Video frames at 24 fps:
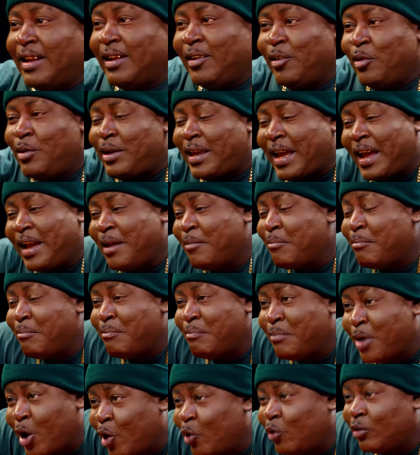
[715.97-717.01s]
You can't
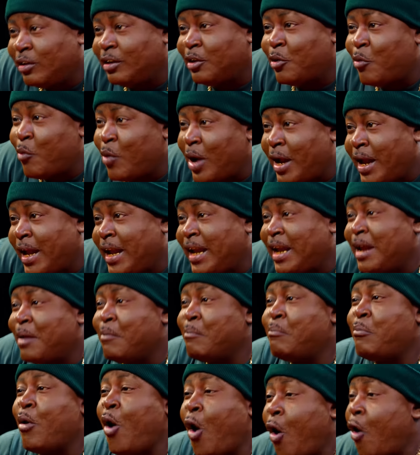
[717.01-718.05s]
melt Lil Wayne
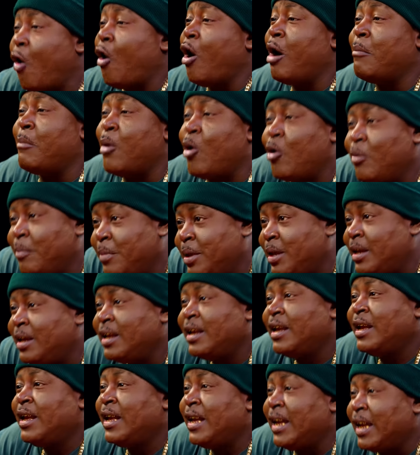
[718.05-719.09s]
and palm on me
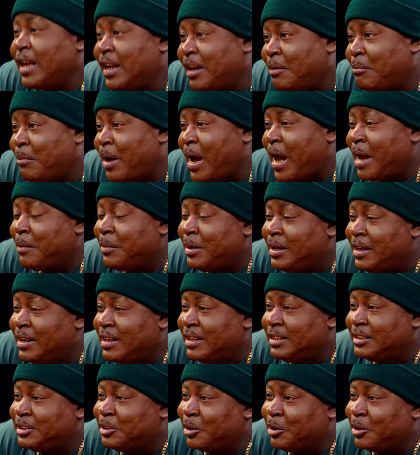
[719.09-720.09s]
in a Miami Heat